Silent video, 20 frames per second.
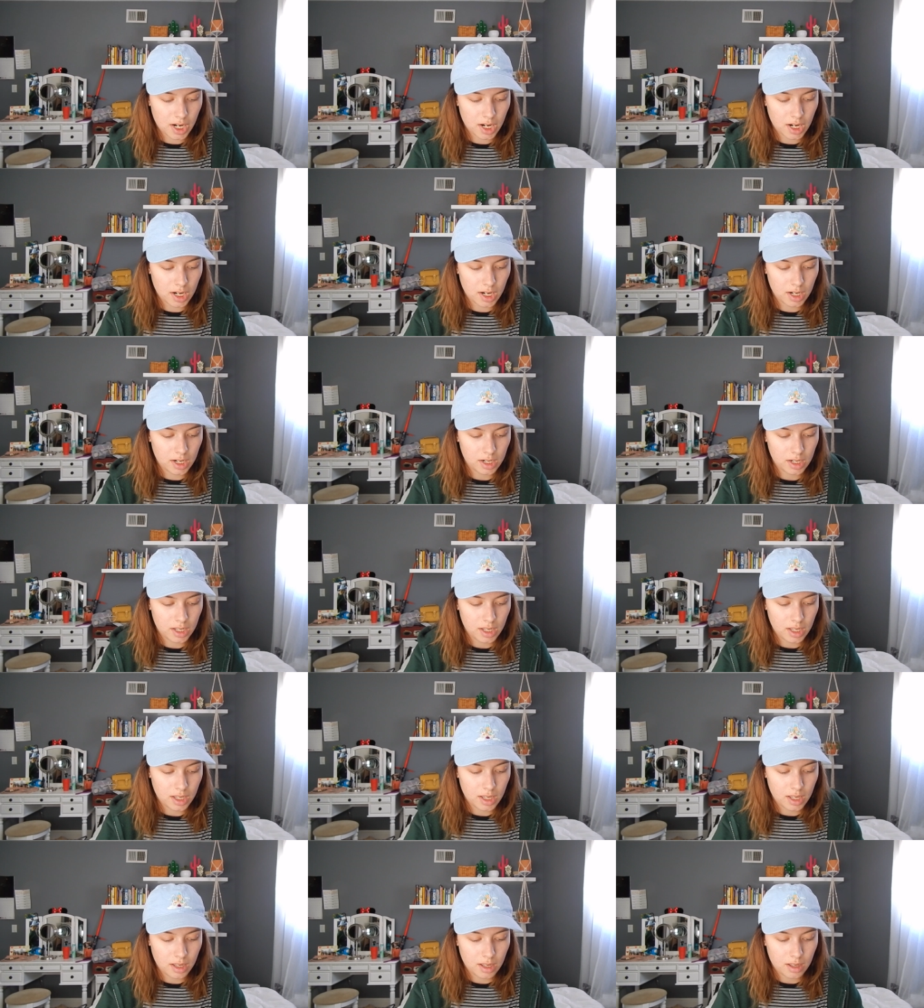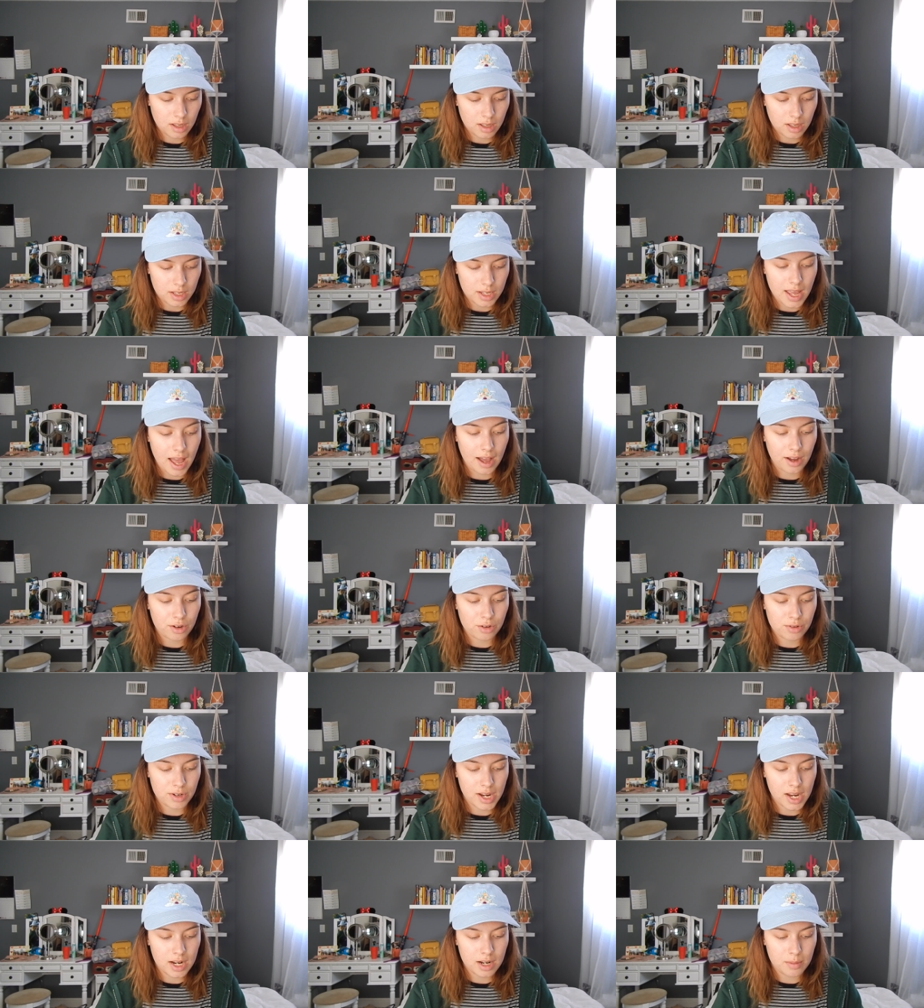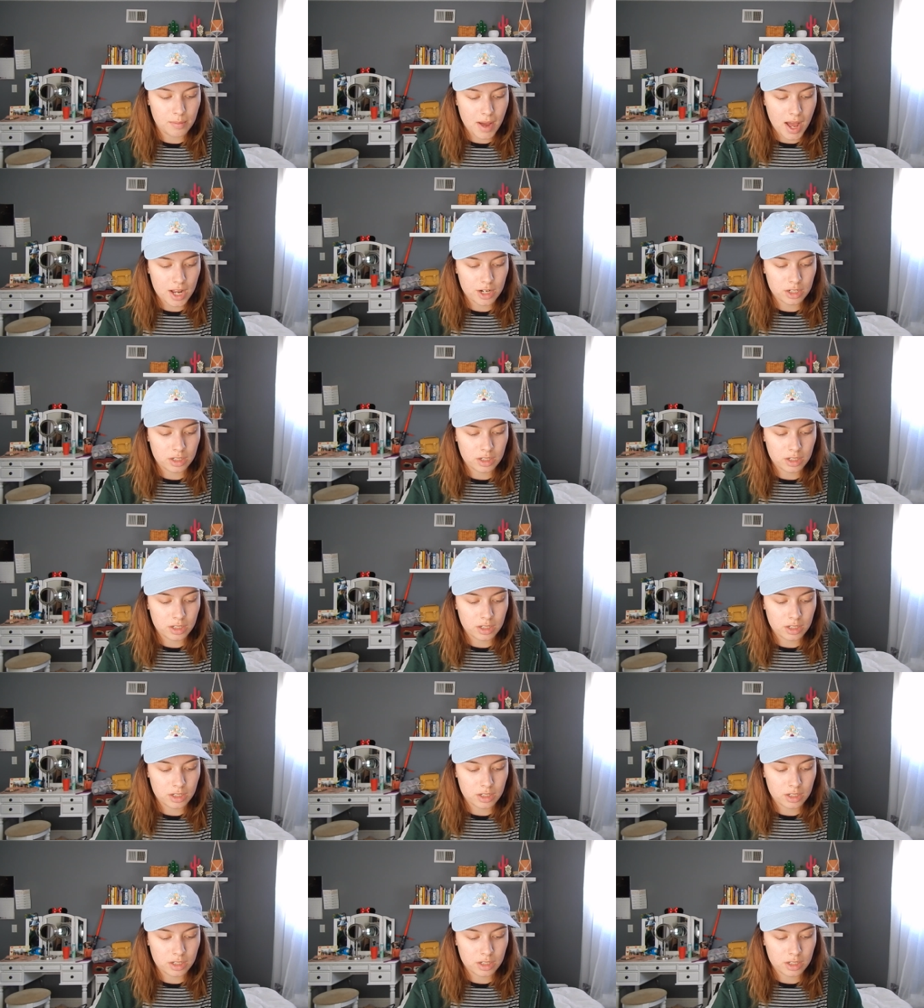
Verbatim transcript: in here. Yeah, created